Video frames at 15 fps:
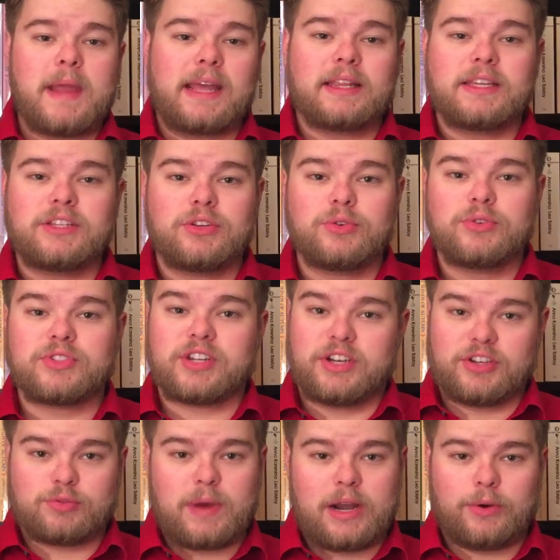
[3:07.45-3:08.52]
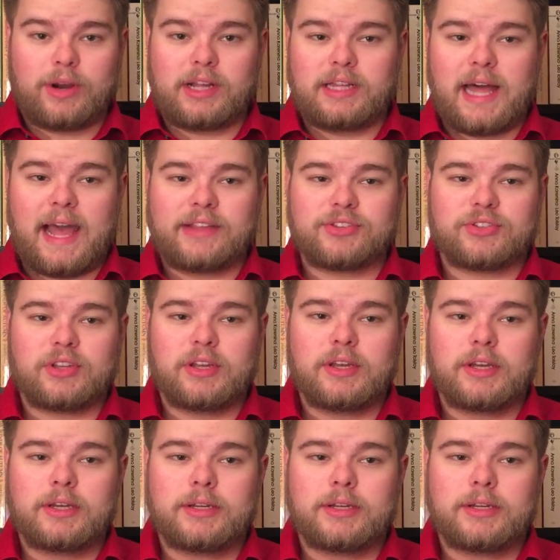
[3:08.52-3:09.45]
Bailey used in his rhetoric class.